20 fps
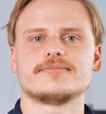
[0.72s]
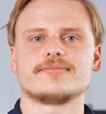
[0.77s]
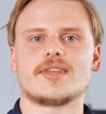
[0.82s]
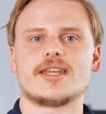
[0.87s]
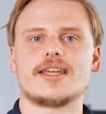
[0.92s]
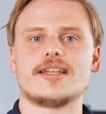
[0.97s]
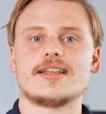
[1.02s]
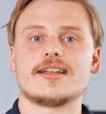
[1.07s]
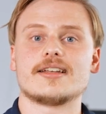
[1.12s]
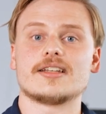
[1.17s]

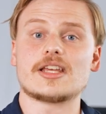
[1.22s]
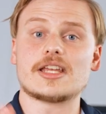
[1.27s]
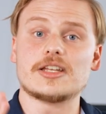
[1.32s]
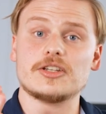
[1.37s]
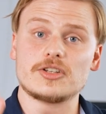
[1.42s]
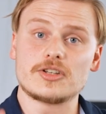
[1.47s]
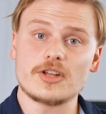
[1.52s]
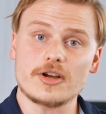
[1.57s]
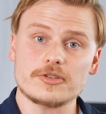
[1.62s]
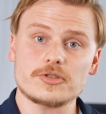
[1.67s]
In an
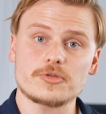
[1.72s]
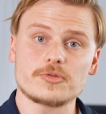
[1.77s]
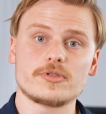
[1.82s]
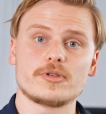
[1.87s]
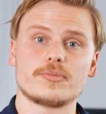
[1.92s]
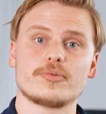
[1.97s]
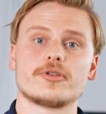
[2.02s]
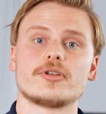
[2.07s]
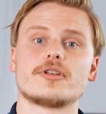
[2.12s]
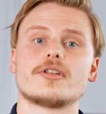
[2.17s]
industrial
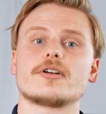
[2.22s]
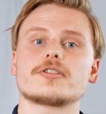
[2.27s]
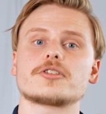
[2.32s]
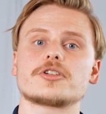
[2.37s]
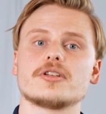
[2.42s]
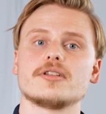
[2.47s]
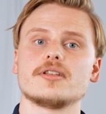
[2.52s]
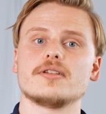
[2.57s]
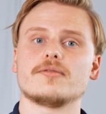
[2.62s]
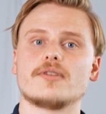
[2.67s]

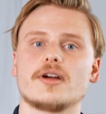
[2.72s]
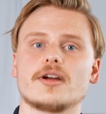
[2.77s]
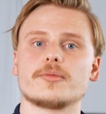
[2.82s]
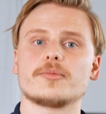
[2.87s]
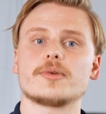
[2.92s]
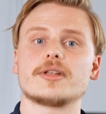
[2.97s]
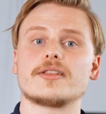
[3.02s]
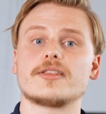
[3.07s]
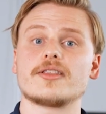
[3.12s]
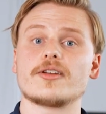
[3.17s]
production environment,